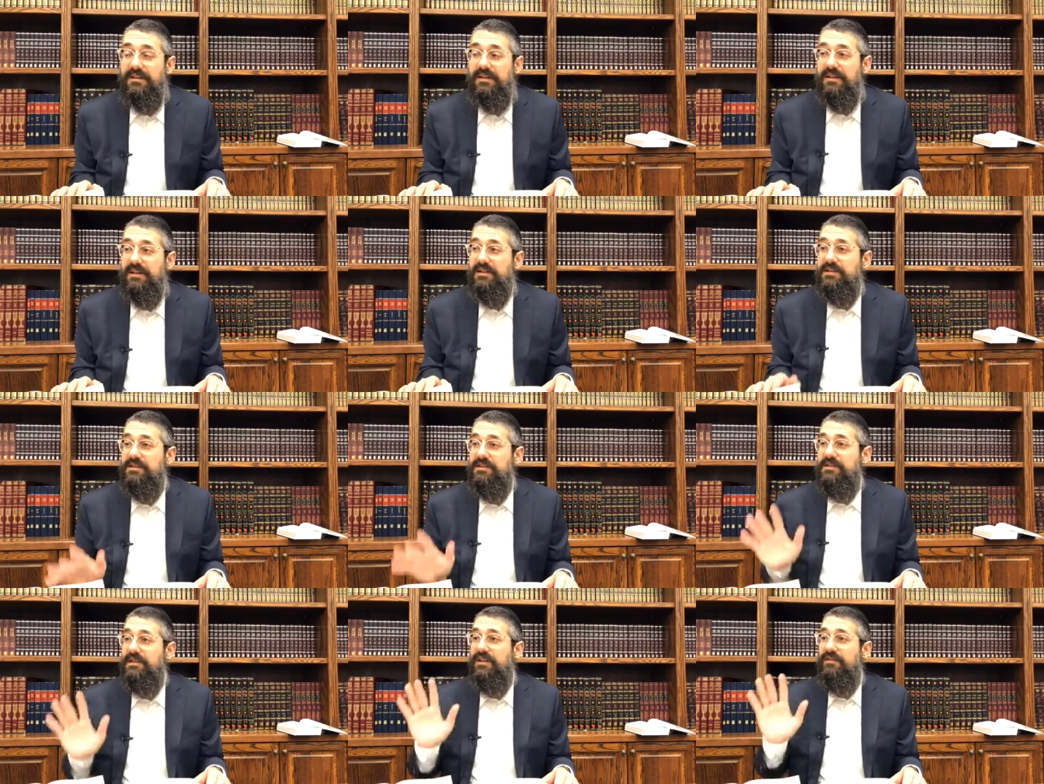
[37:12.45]

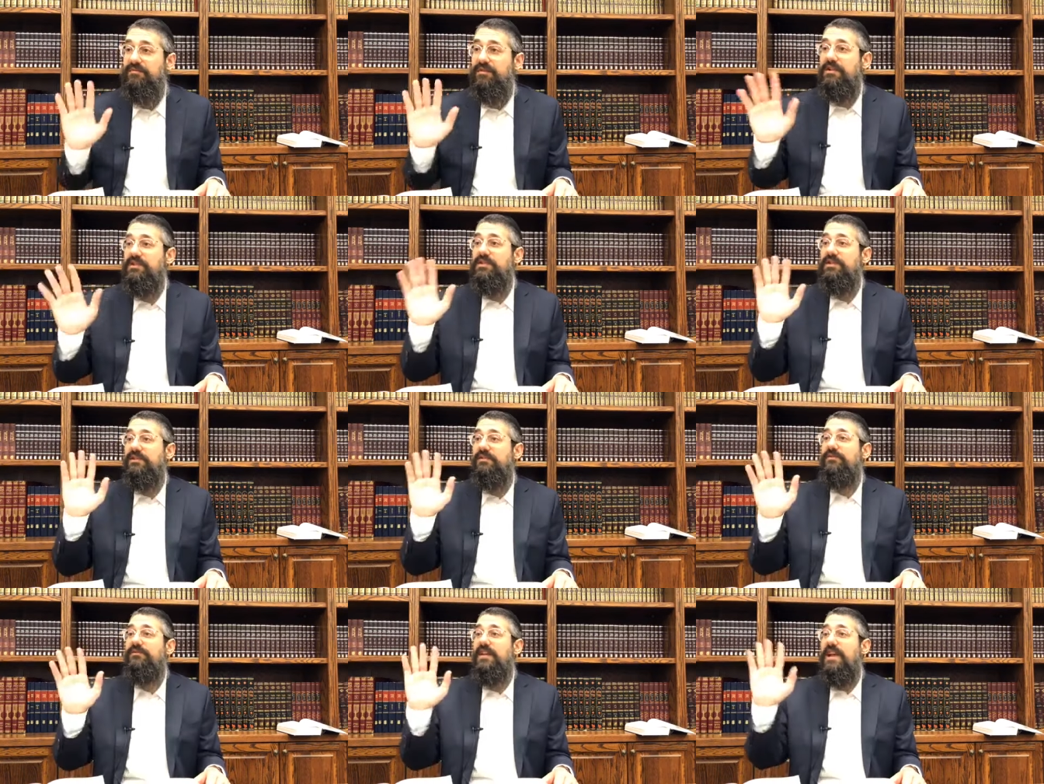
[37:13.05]
This is the
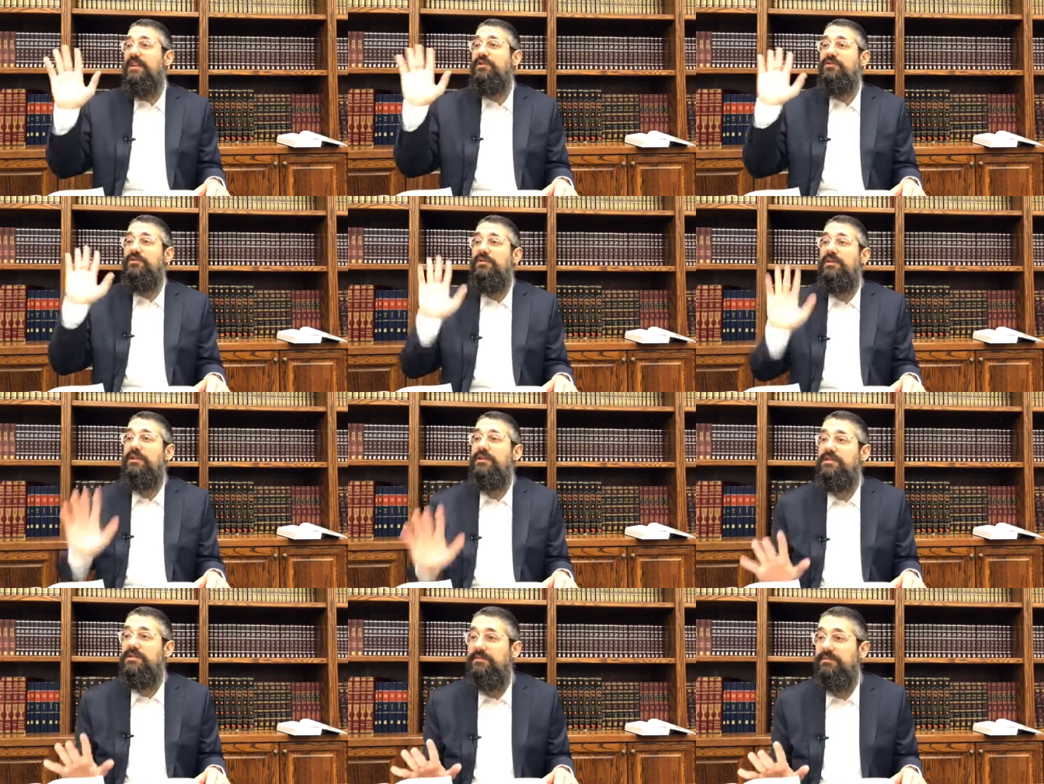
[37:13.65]
original fake
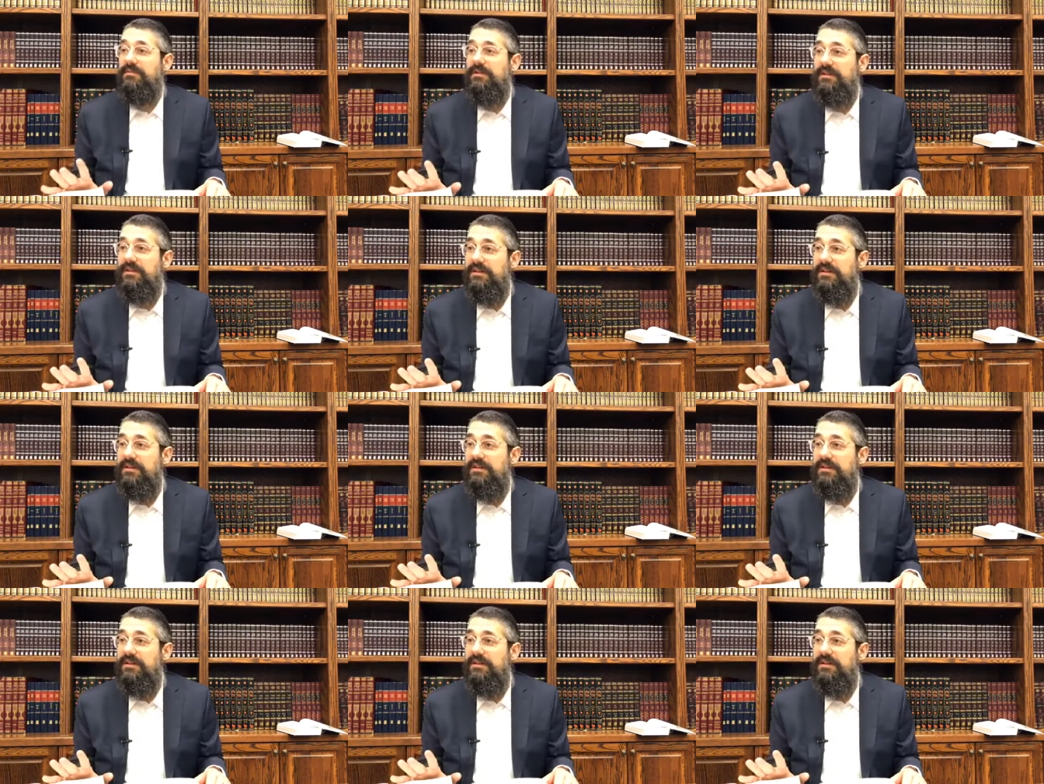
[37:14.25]
Judaism.